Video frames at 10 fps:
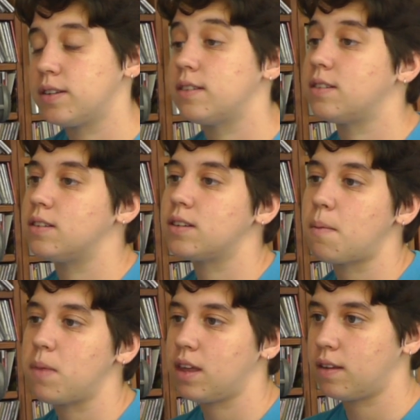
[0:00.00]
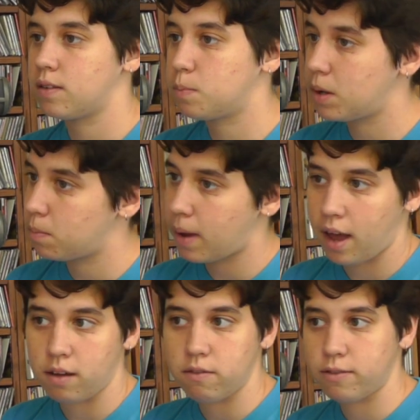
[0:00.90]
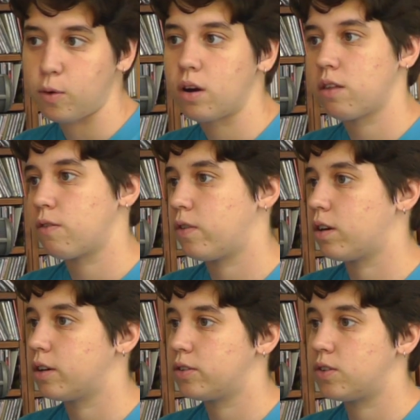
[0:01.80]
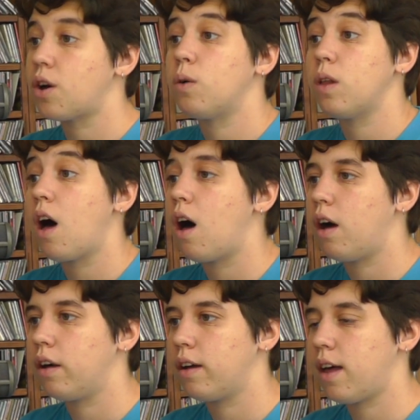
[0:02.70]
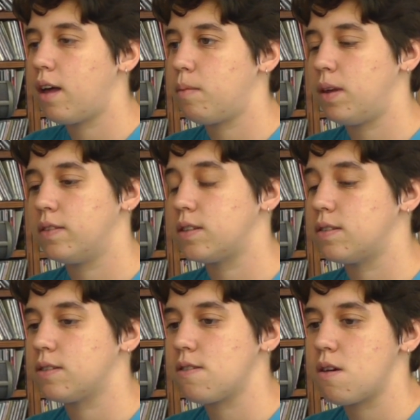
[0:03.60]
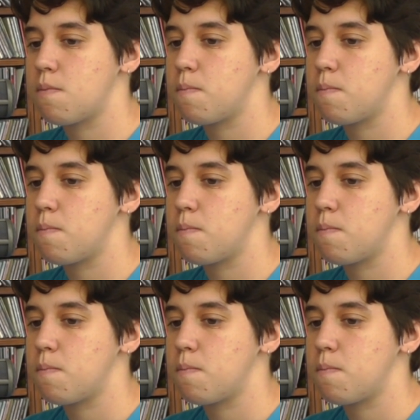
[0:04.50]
since it's something that's been back and forth for so long, and since the